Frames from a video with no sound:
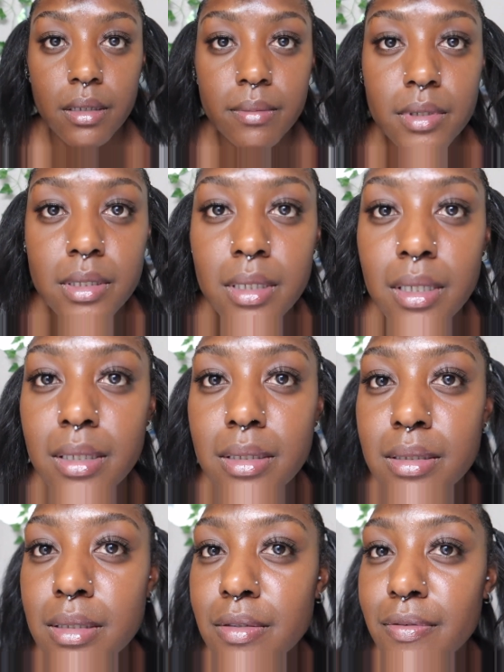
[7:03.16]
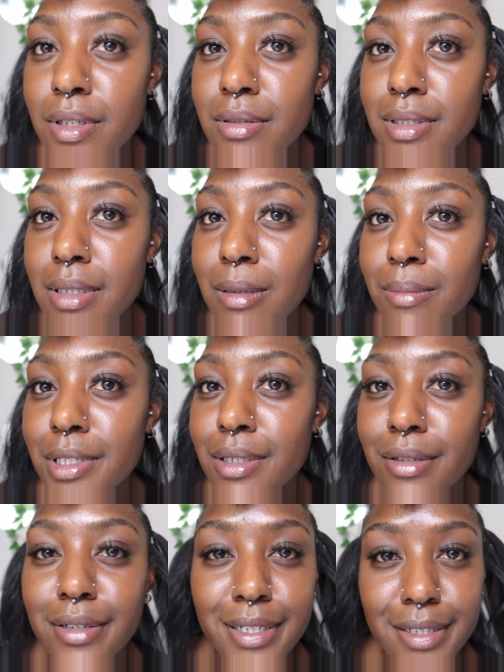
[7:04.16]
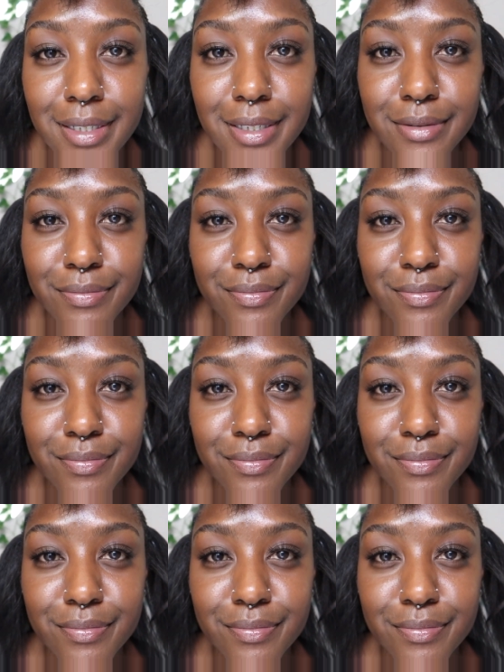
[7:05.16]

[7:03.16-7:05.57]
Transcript: just like, is this focusing on me or not?